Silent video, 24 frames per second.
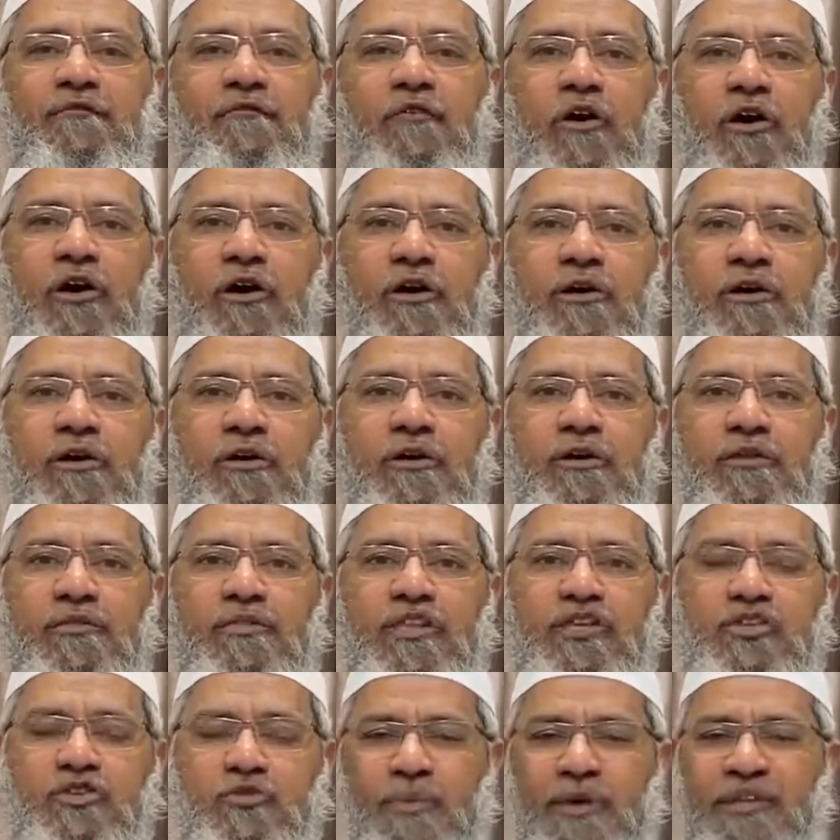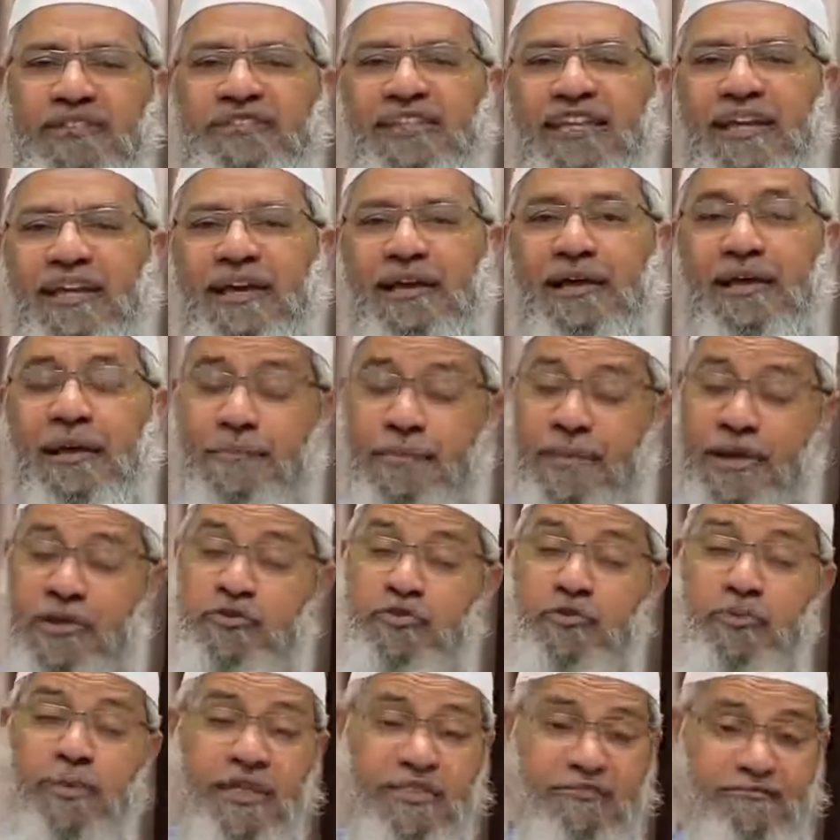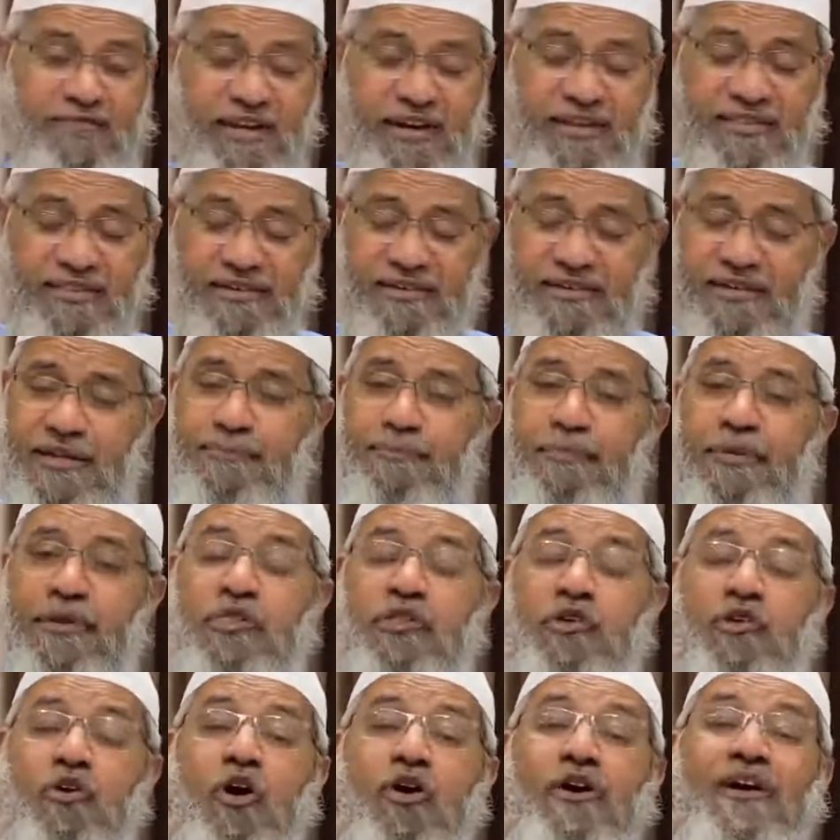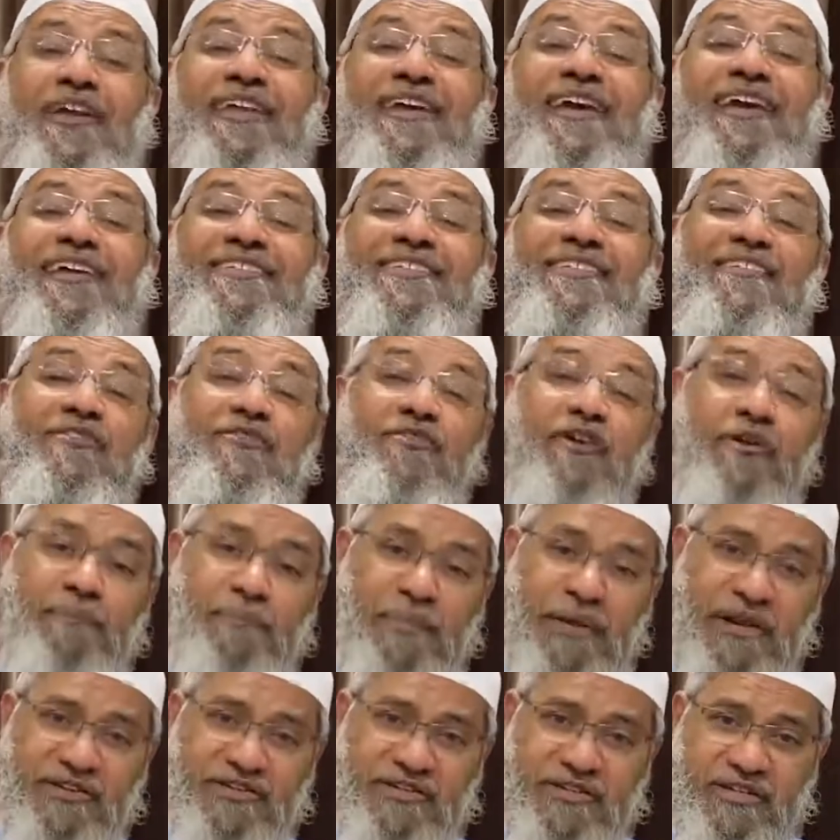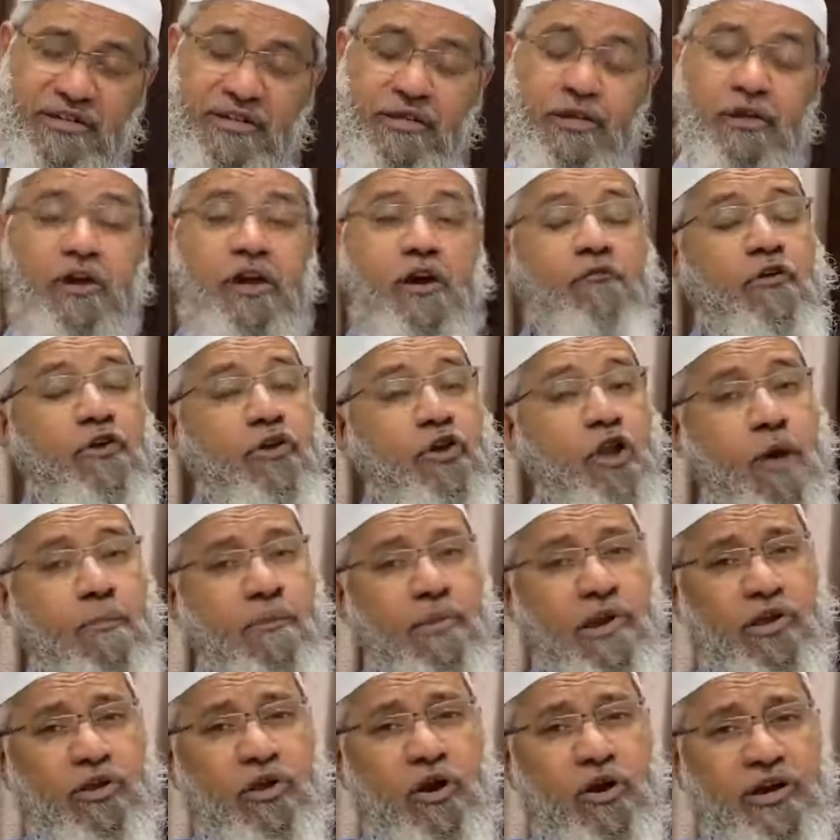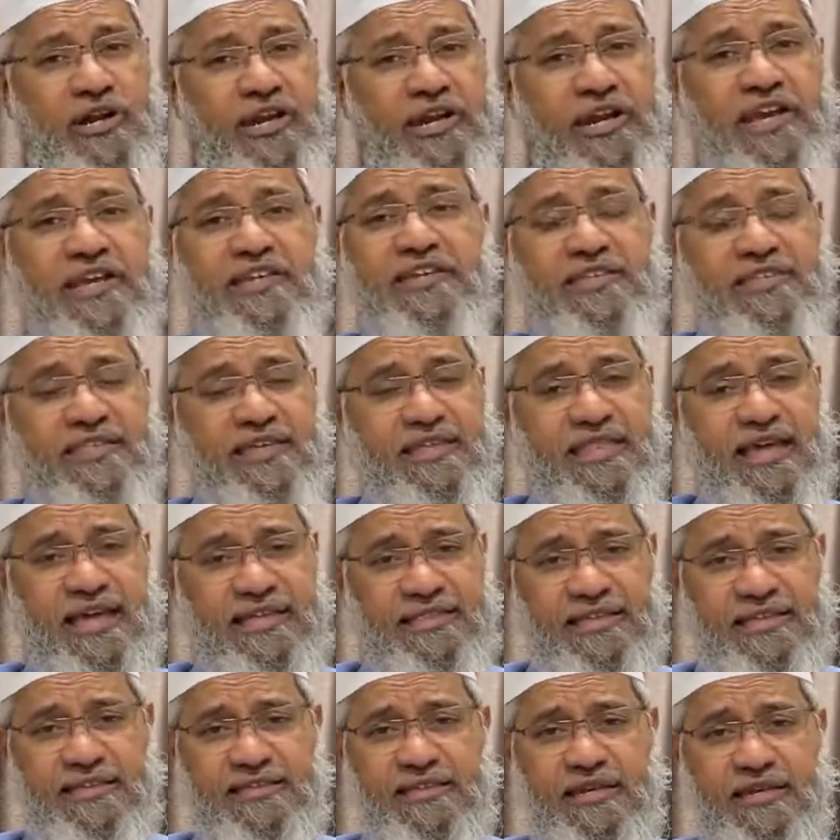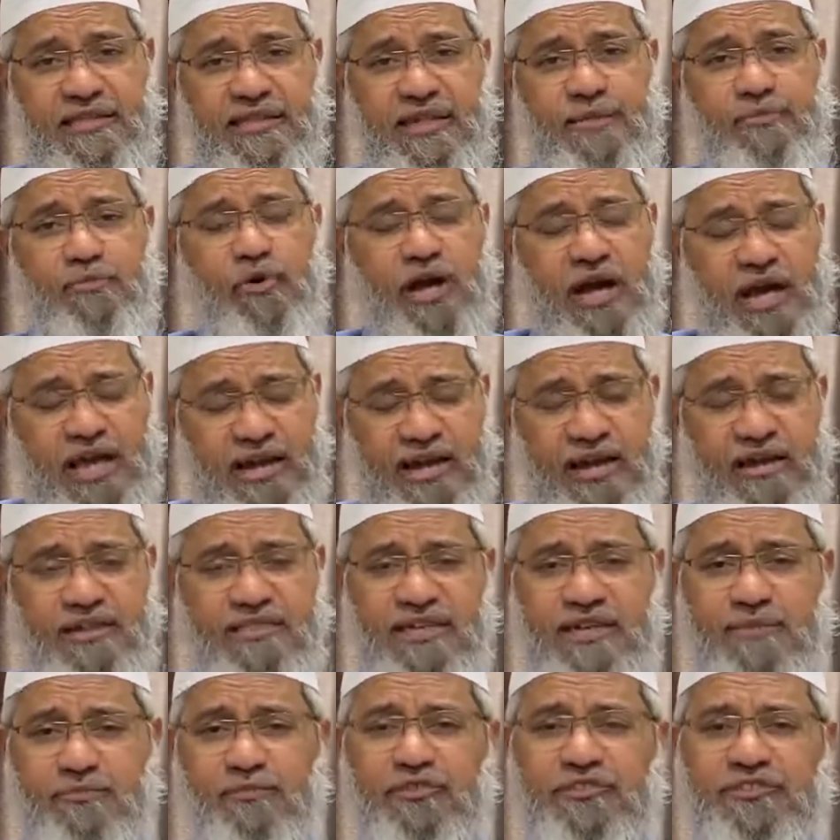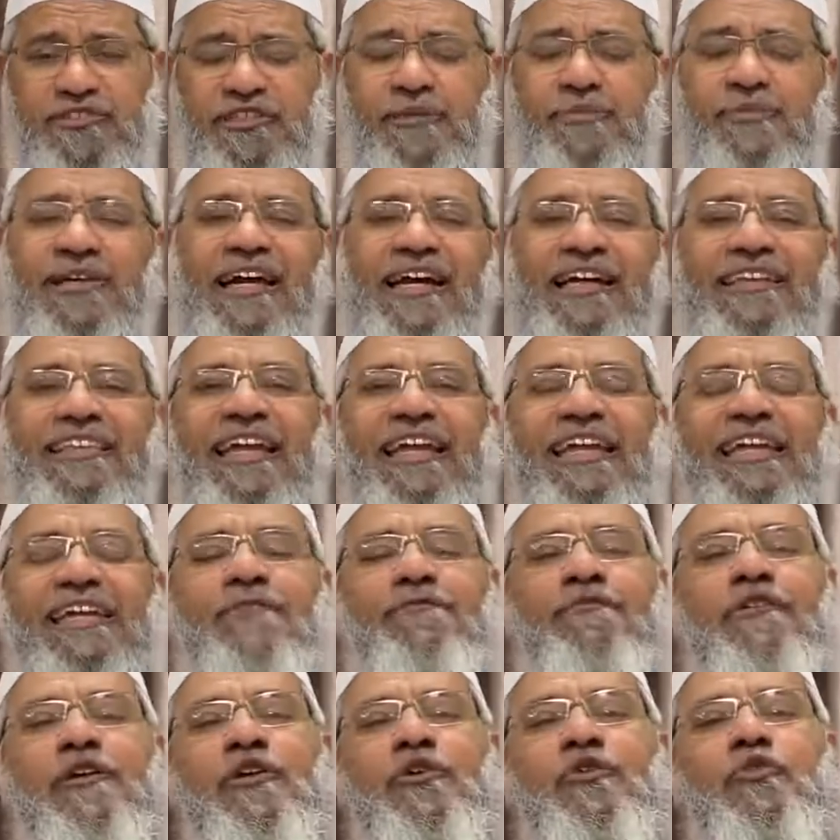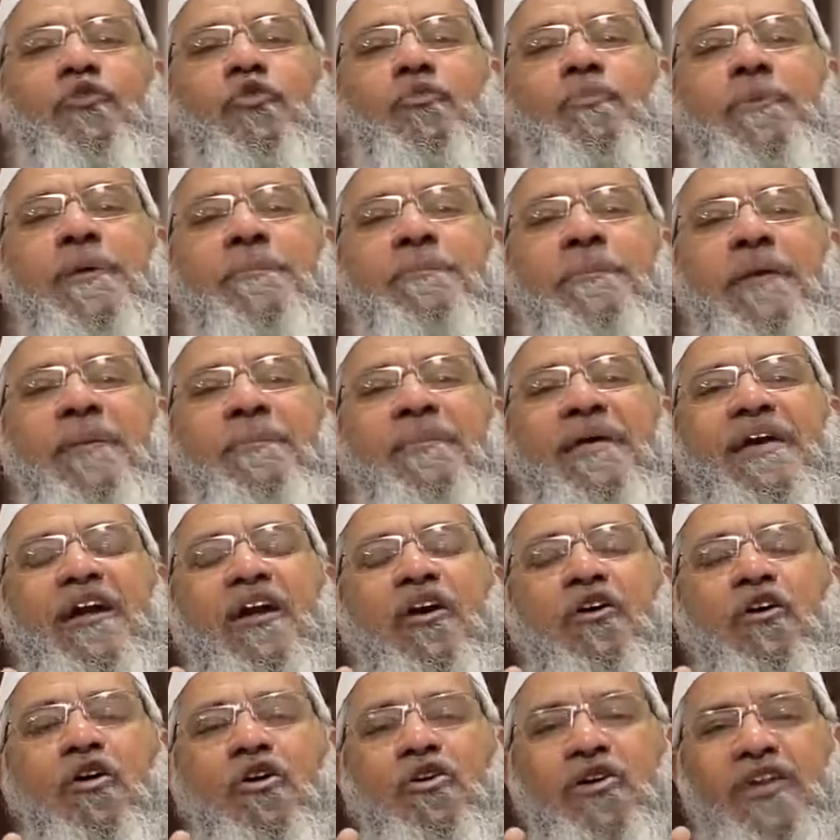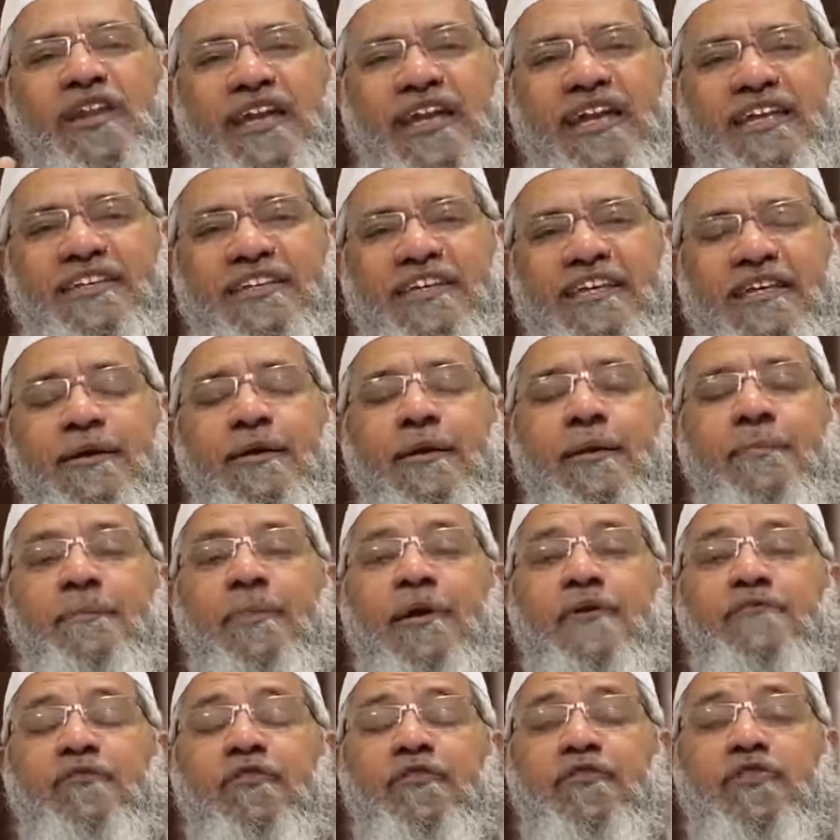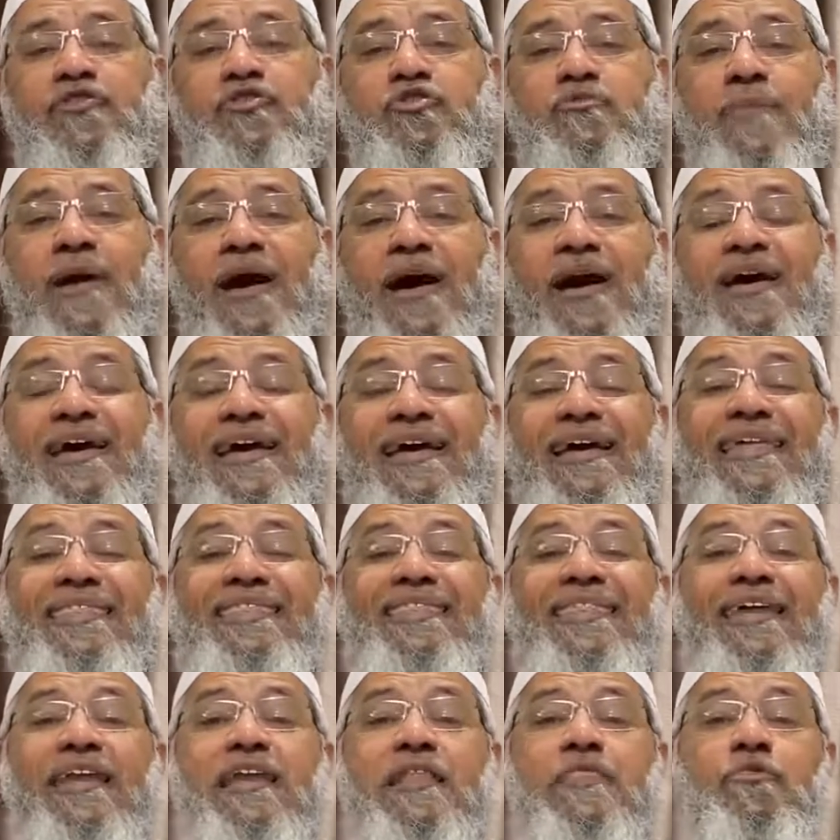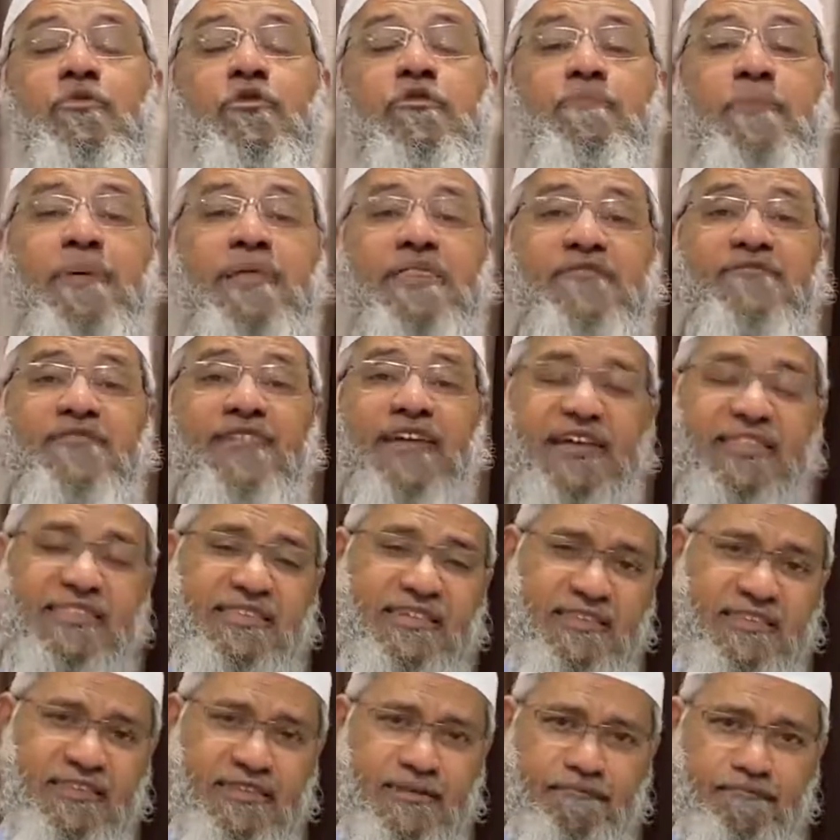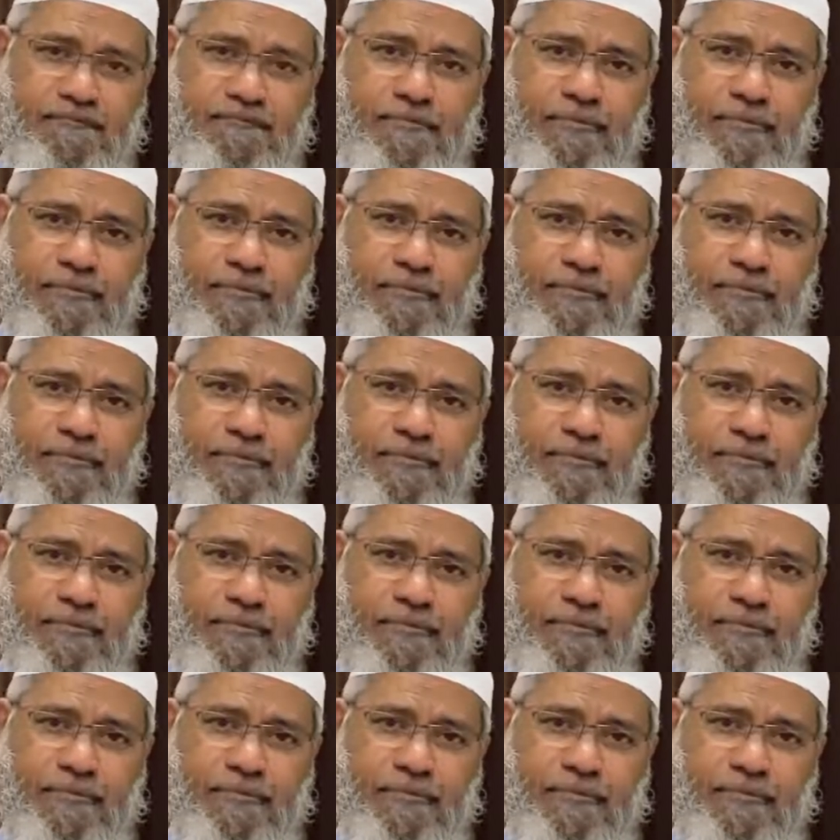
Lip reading: for the juma salah. Praying juma is fard, but the congregation is not mentioned. For normal congregation, there's a hadith in Sahih Bukhari and Sahih Muslim that even 2 people make a congregation. But for the Jummah, there is no specific hadith.